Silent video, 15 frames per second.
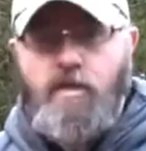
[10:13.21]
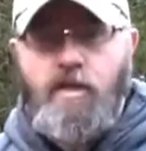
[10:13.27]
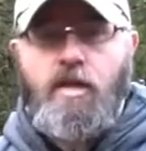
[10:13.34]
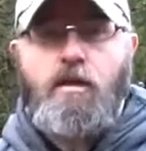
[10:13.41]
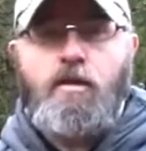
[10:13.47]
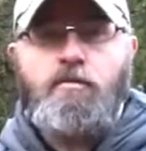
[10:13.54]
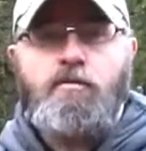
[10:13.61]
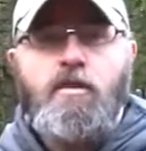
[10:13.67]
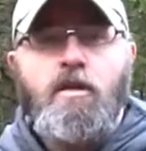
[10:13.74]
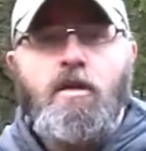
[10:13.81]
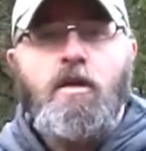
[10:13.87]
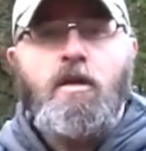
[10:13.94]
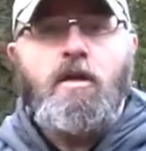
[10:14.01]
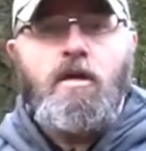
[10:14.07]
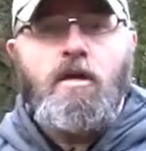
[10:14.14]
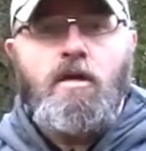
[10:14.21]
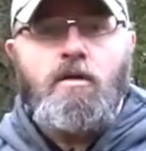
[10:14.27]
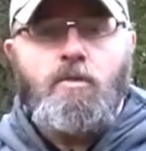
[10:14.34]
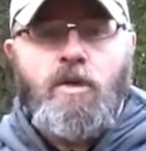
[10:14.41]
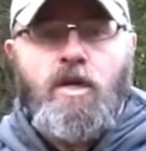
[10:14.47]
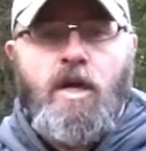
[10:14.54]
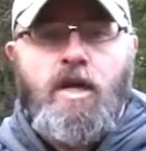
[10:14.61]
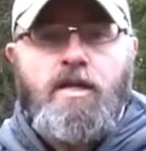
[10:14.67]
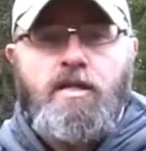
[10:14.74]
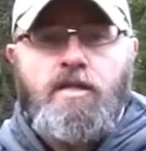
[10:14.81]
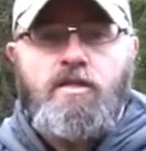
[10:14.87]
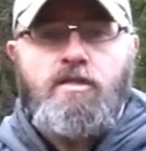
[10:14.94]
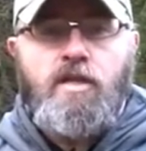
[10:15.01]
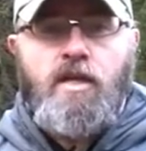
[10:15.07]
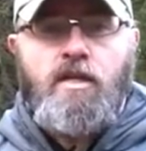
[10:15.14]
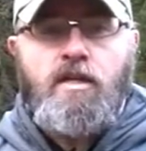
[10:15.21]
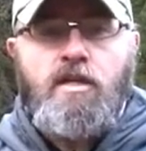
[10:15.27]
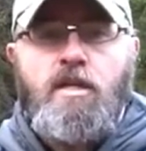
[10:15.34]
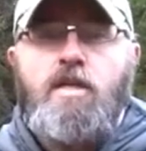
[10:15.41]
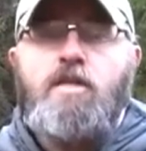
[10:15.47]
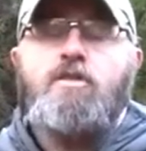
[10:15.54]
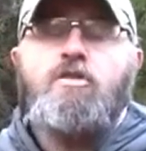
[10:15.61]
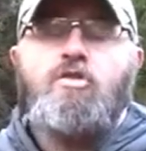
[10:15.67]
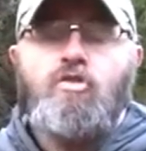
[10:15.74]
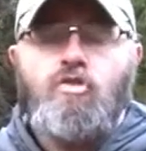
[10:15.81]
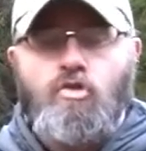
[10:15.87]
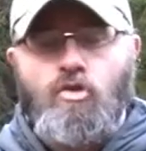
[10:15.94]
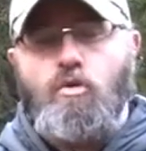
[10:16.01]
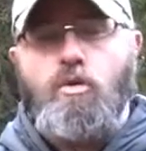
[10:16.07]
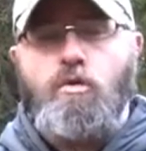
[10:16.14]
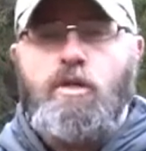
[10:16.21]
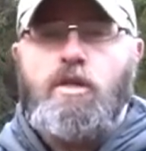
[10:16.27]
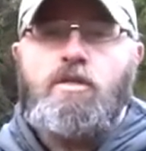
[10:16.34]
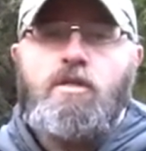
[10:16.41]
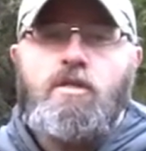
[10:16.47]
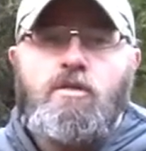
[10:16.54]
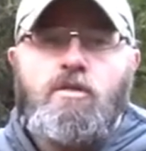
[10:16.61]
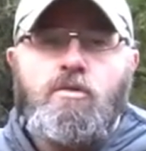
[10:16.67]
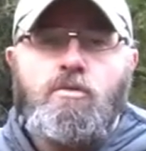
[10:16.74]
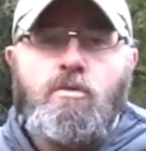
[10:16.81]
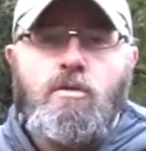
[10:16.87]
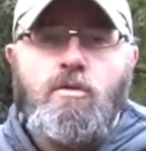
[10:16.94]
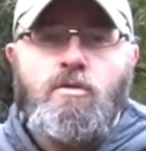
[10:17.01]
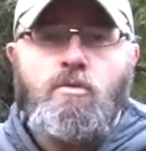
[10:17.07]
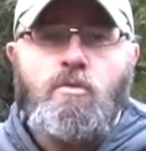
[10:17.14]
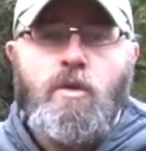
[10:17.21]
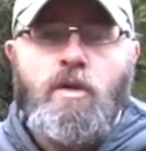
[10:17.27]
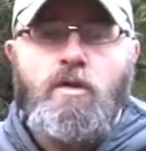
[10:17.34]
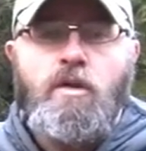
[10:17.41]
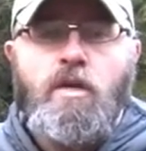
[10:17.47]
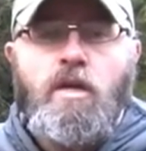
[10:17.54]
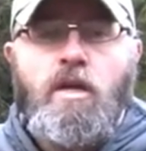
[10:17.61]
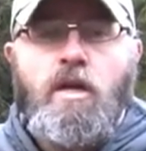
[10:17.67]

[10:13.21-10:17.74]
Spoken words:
think of regarding this jacket. It is so great to wear,